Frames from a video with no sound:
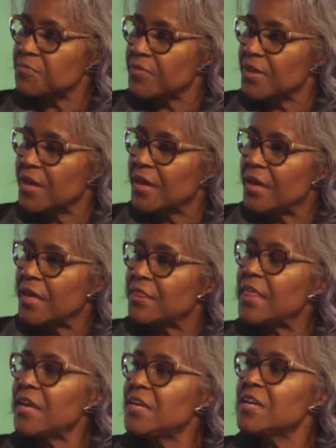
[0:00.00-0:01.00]
Mm-hmm.
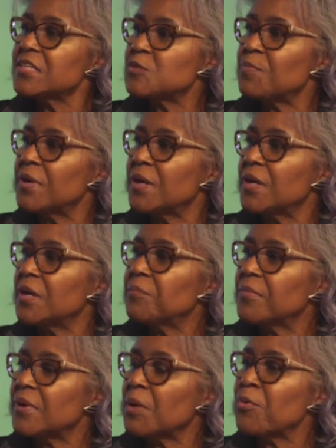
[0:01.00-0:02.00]
They need
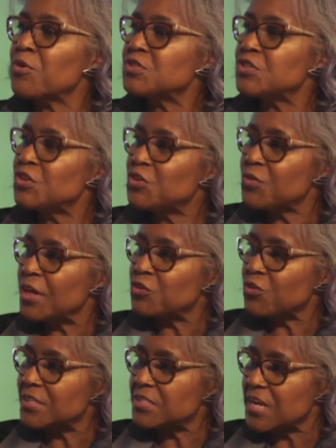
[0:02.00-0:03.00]
a person to do their
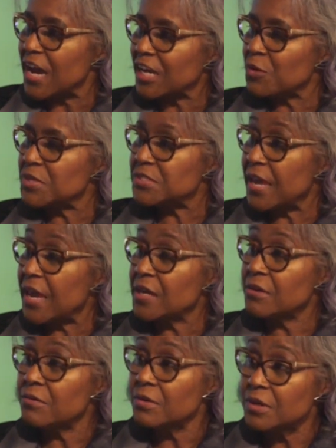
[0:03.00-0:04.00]
trust documents
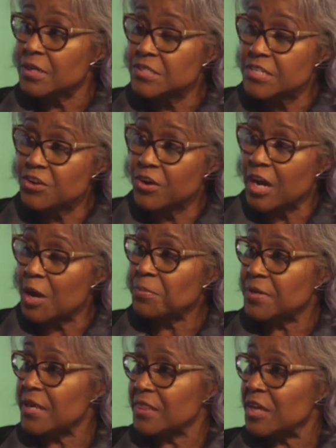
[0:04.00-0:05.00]
and continue to
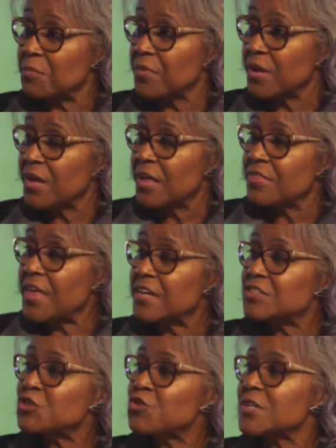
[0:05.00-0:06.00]
update them. That
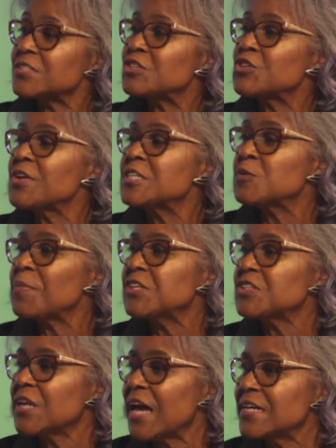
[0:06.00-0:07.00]
is a trust attorney
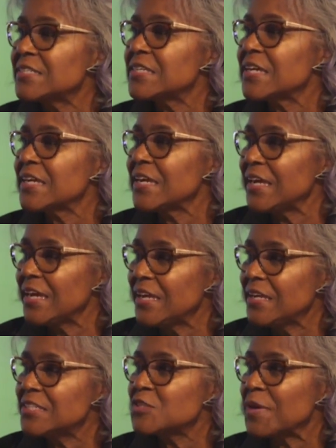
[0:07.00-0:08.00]
specializing
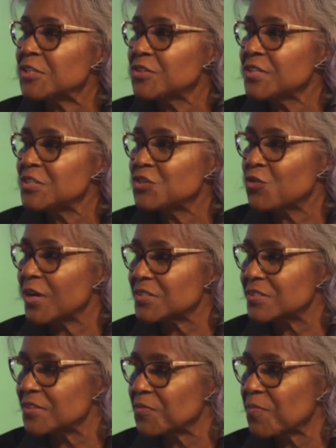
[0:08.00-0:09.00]
in special needs
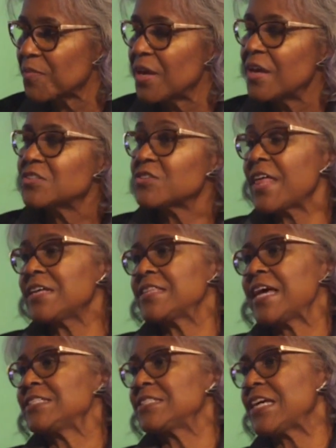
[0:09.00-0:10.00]
trust. Okay. So
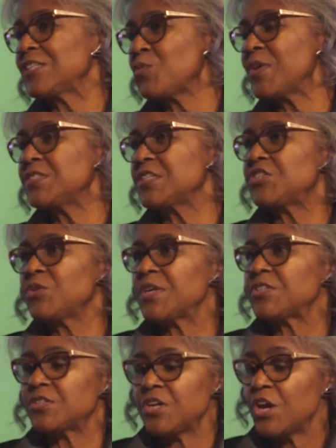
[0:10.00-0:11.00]
that's one
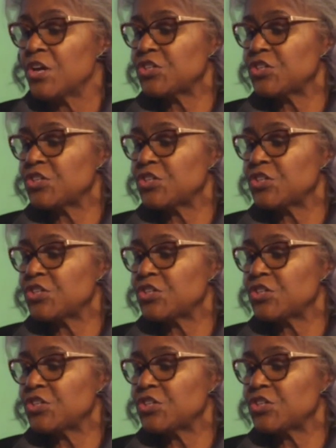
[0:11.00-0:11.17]
situation.